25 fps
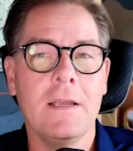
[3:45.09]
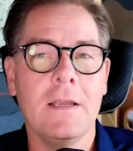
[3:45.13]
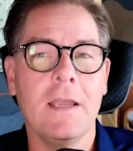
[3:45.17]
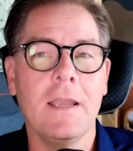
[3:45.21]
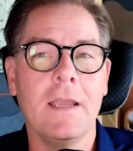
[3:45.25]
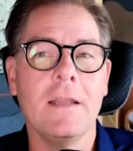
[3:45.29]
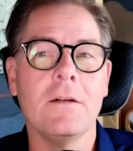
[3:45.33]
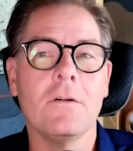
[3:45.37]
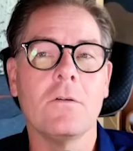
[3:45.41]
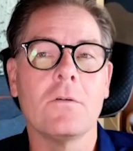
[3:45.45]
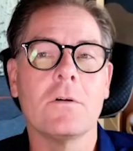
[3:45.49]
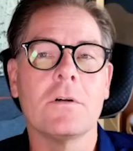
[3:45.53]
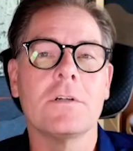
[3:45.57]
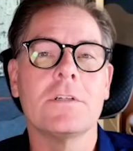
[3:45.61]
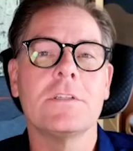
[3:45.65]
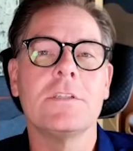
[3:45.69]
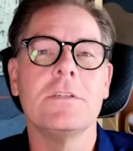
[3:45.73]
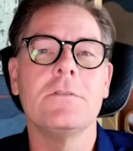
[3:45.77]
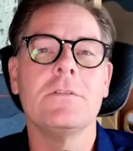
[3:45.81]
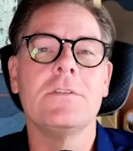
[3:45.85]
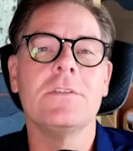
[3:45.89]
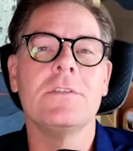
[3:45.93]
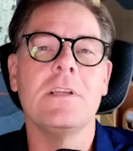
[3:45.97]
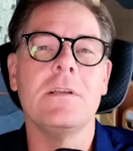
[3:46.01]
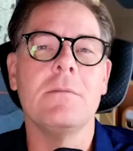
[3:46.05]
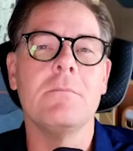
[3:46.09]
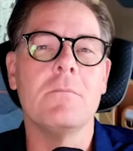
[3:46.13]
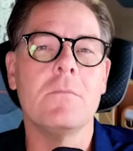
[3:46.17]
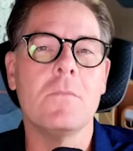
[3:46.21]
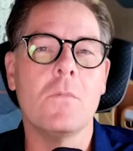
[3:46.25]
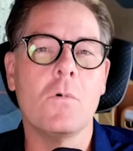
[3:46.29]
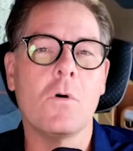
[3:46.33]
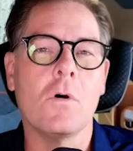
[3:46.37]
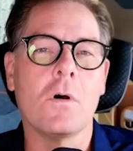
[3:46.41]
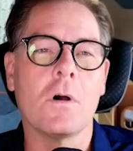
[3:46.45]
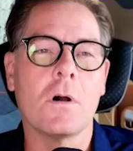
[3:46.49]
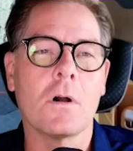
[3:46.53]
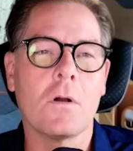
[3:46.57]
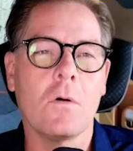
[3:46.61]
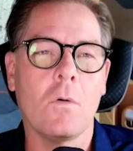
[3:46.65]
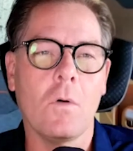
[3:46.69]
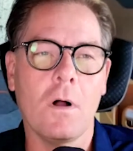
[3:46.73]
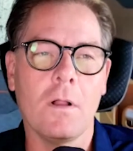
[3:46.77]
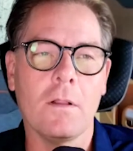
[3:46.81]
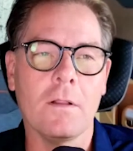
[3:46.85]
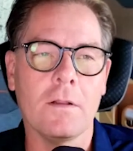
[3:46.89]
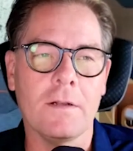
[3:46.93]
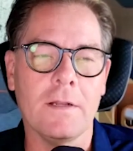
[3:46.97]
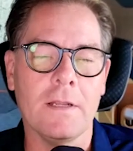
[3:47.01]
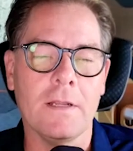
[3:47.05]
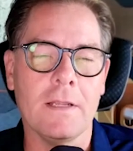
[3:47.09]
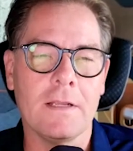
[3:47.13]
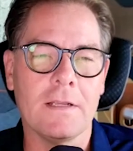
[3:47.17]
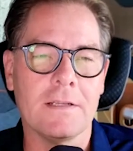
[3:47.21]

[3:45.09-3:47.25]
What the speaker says: in order to see more quality?